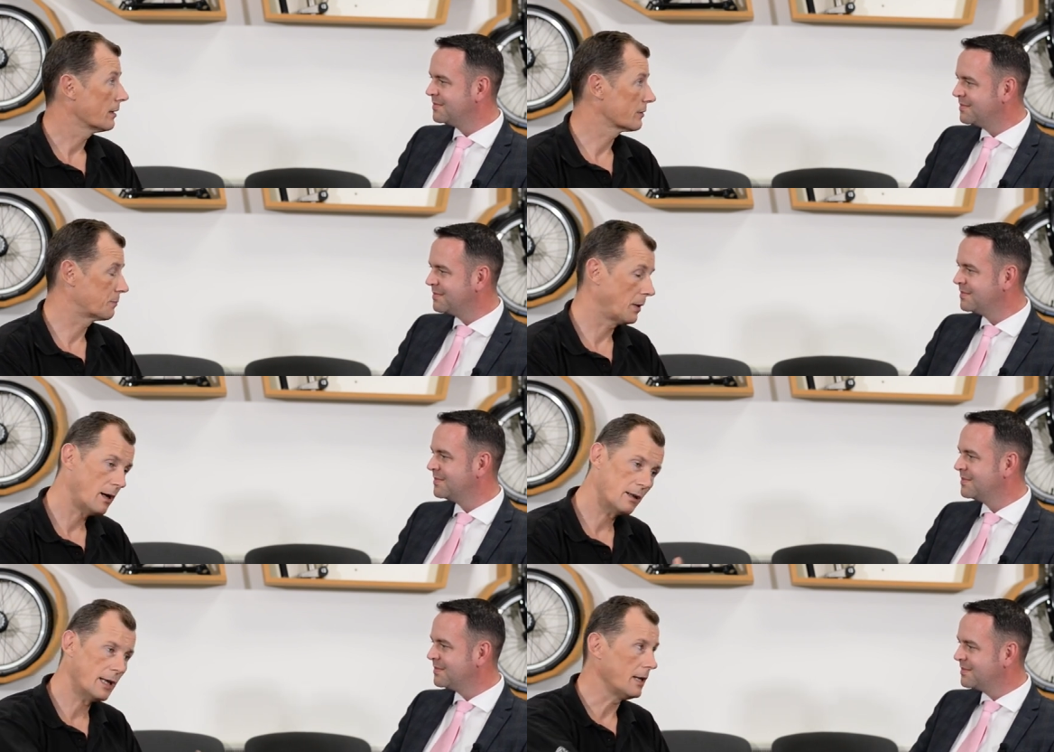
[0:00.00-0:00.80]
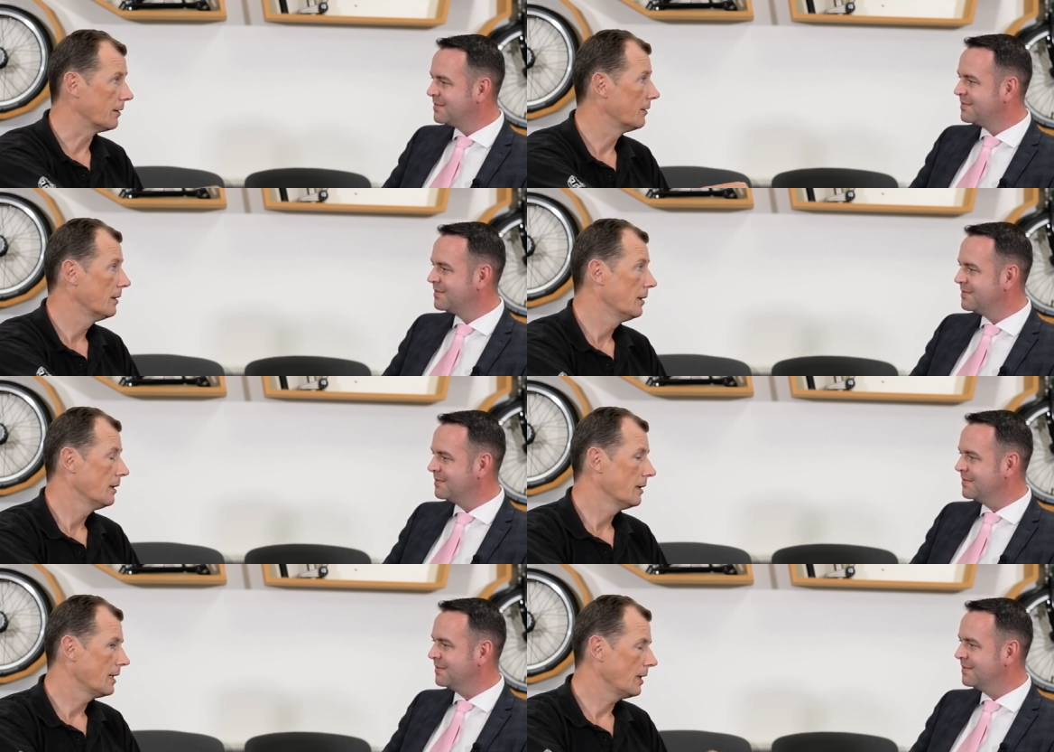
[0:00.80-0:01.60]
Speaker 1: I just piled in.
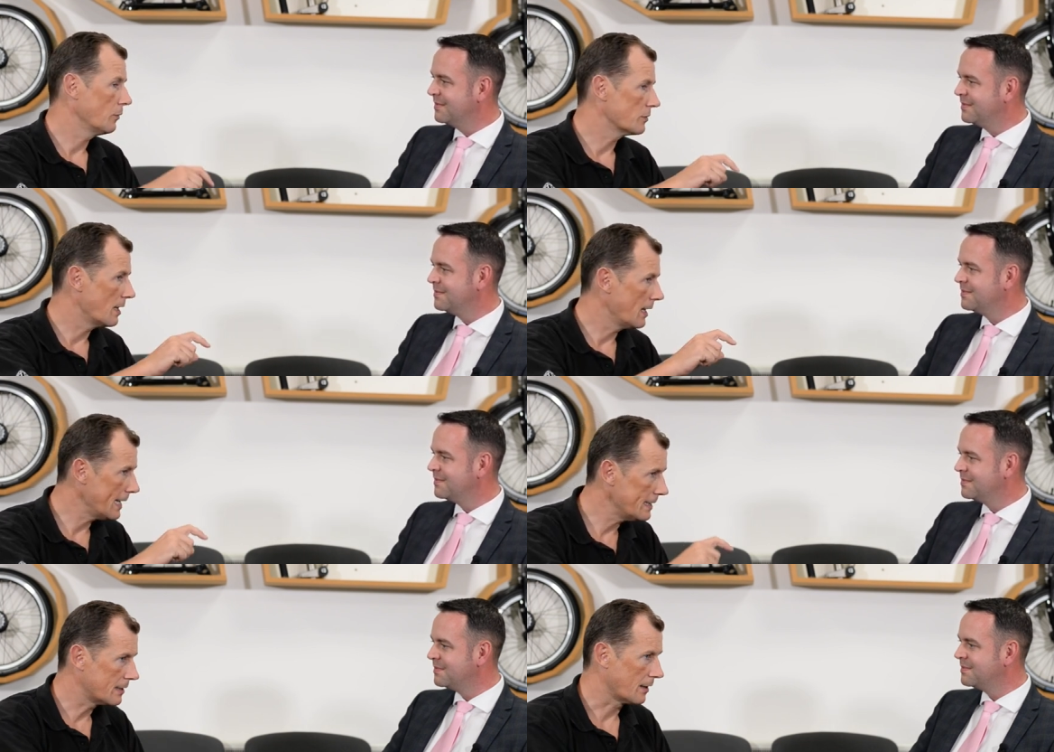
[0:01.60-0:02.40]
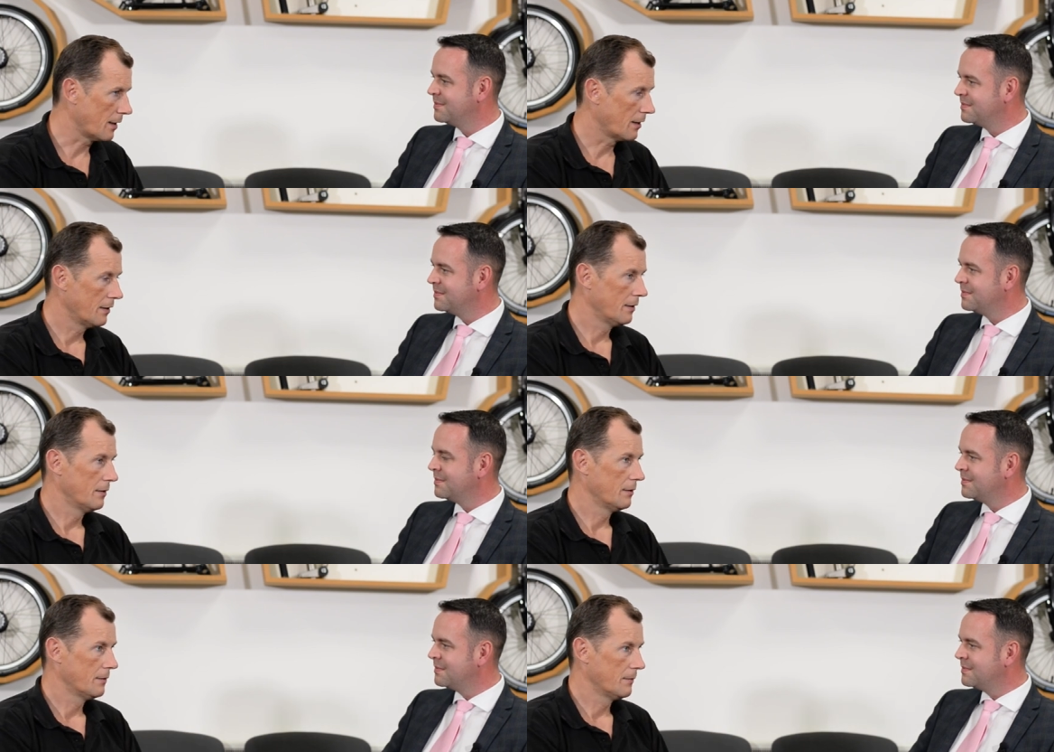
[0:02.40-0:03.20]
Mm-hmm. It was later
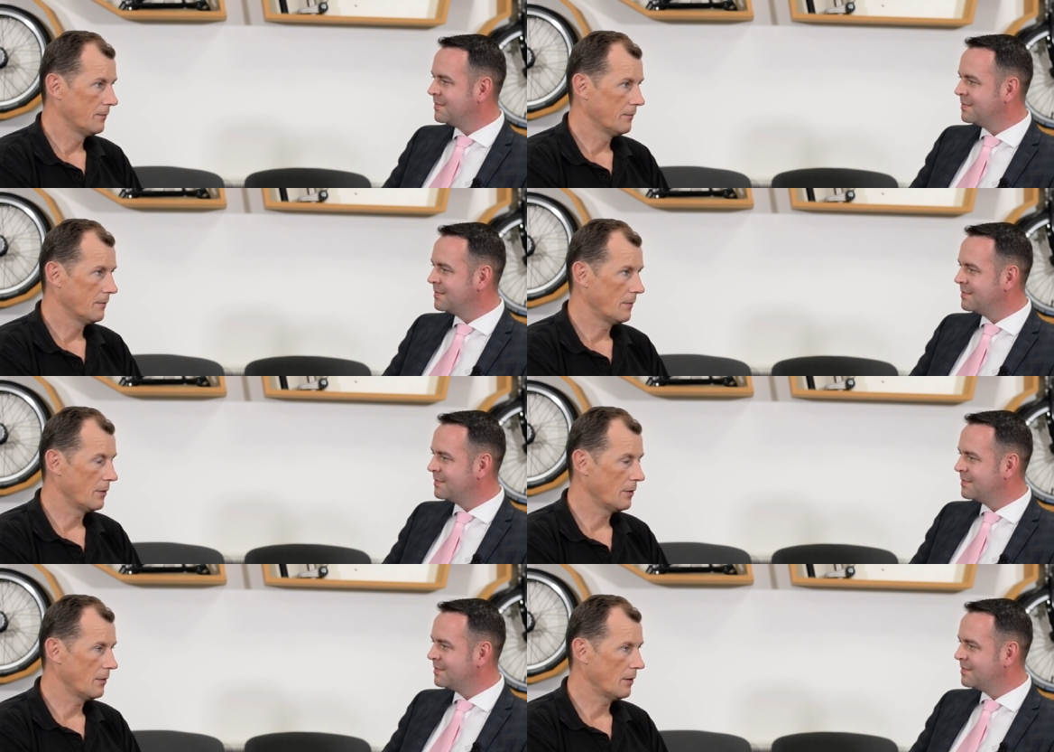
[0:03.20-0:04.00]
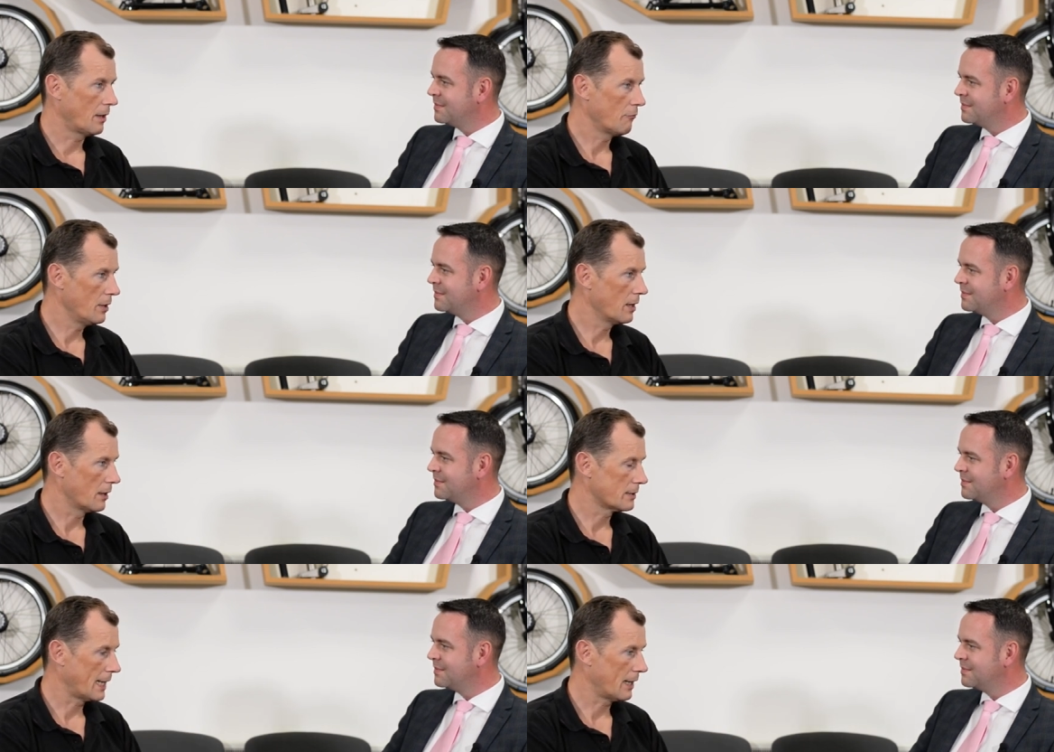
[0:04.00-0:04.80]
that I
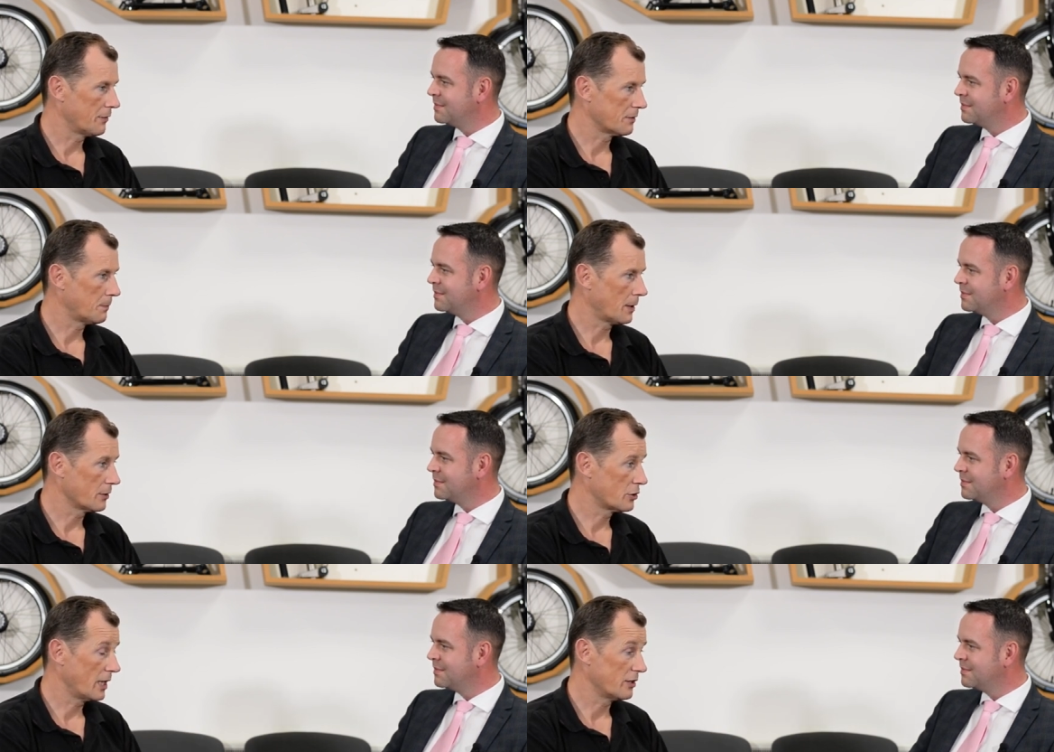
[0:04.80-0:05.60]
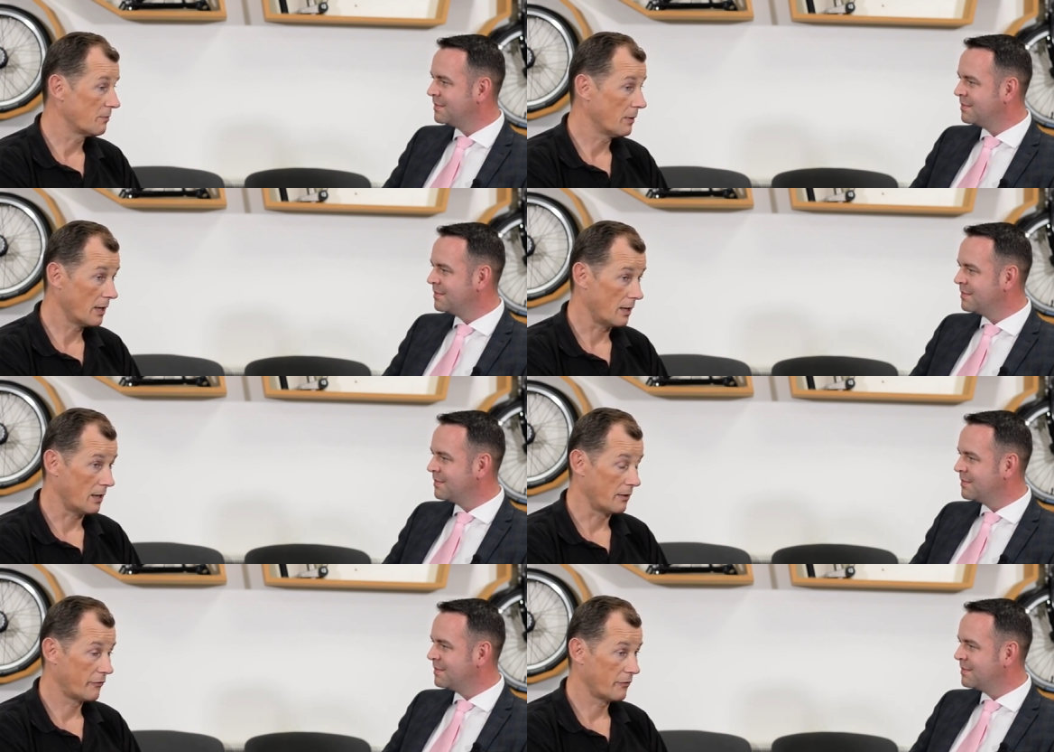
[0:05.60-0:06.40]
realized how this bike changed my
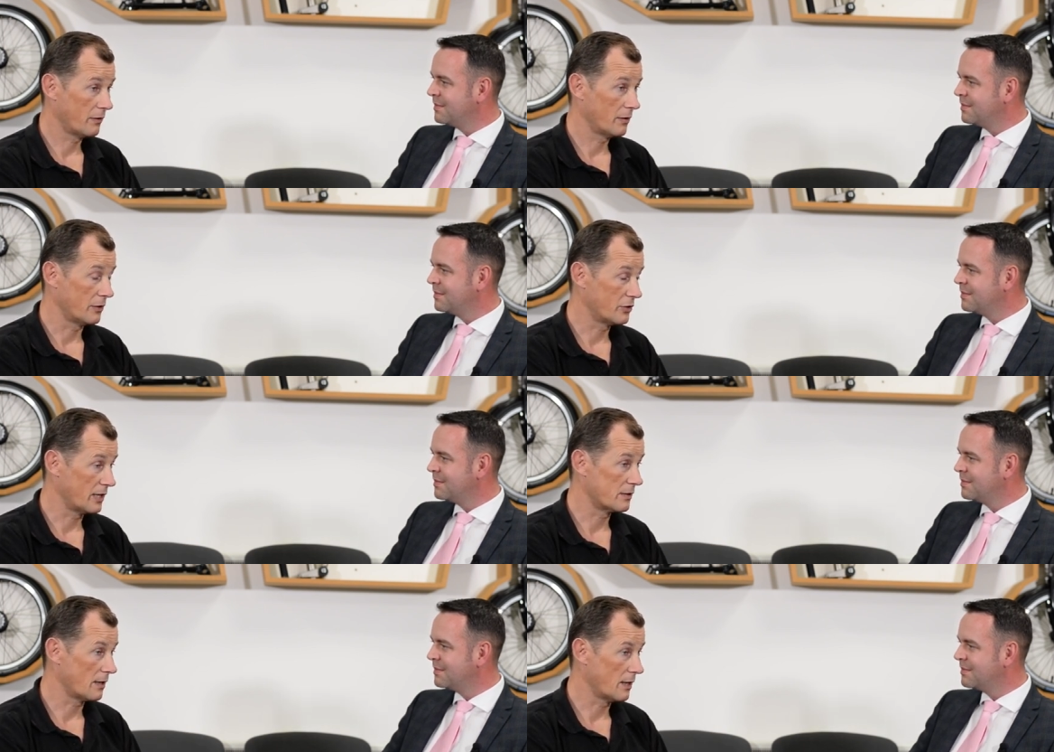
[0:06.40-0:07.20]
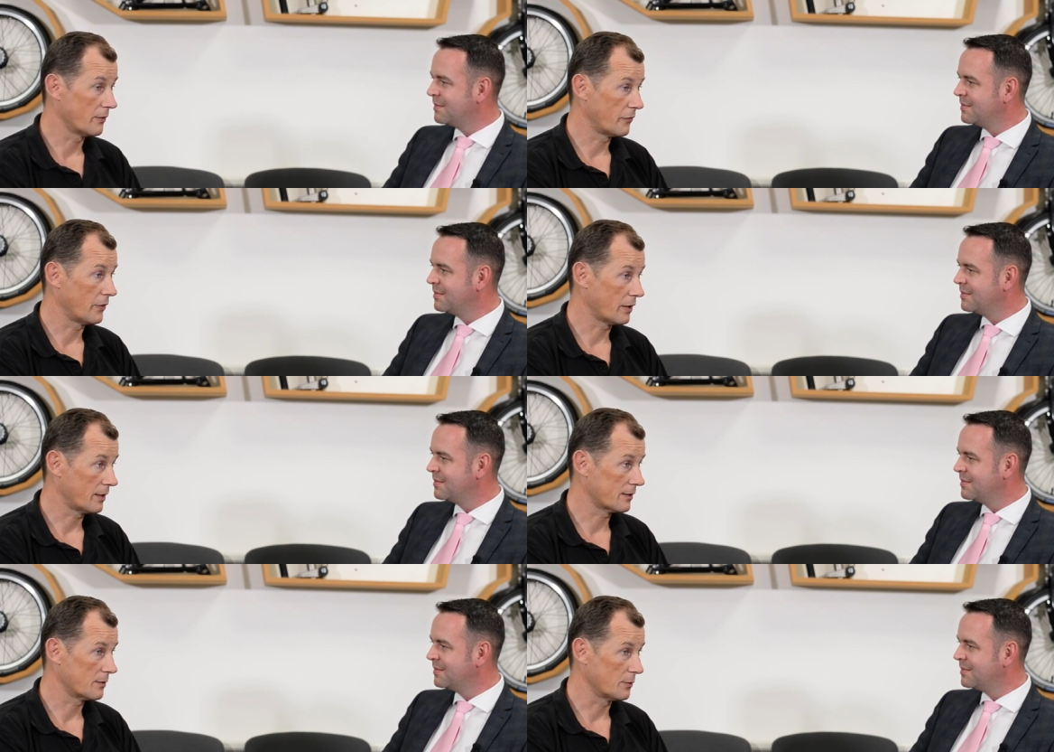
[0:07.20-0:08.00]
life and changed the life of our
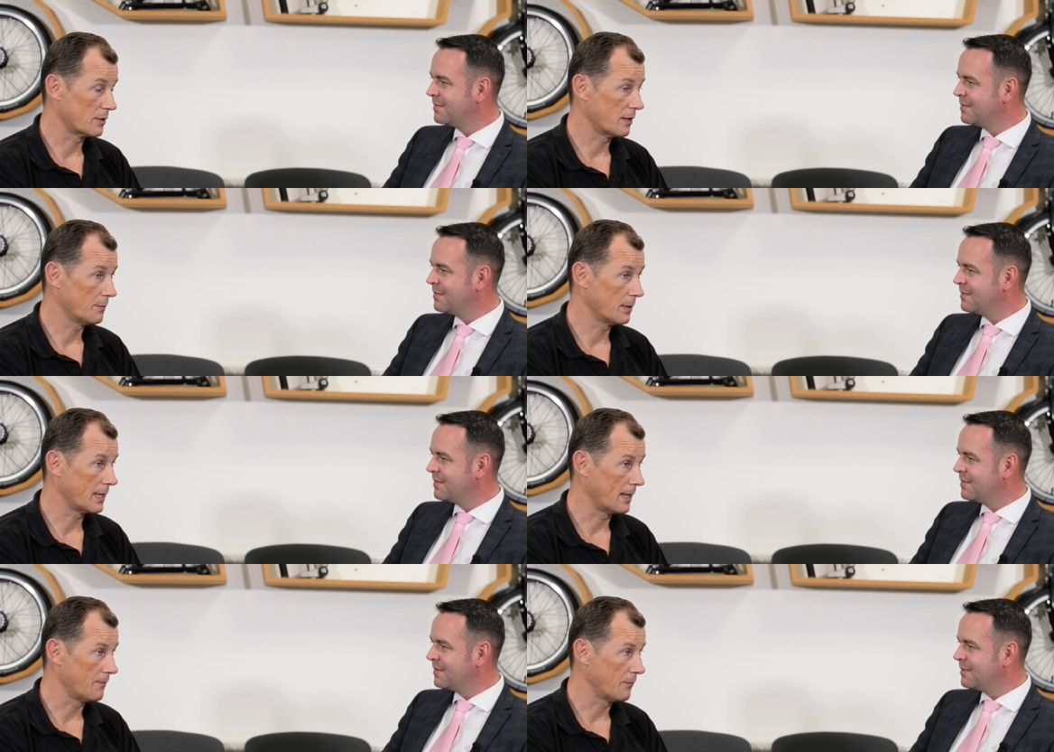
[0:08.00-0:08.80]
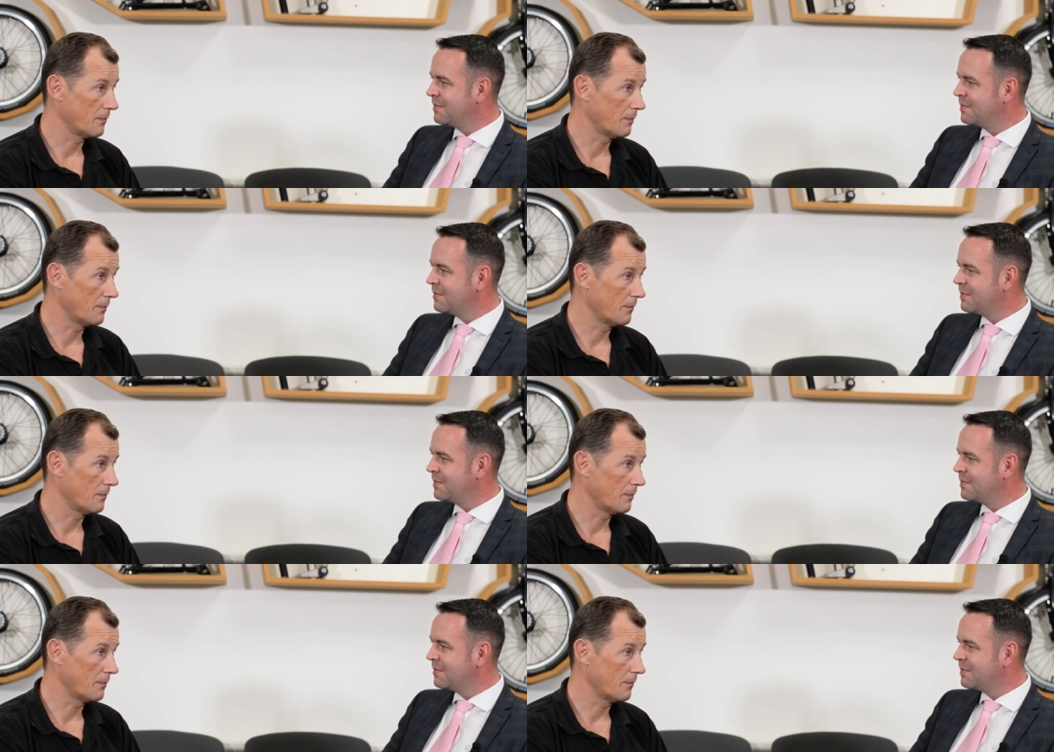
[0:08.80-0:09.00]
customers that it became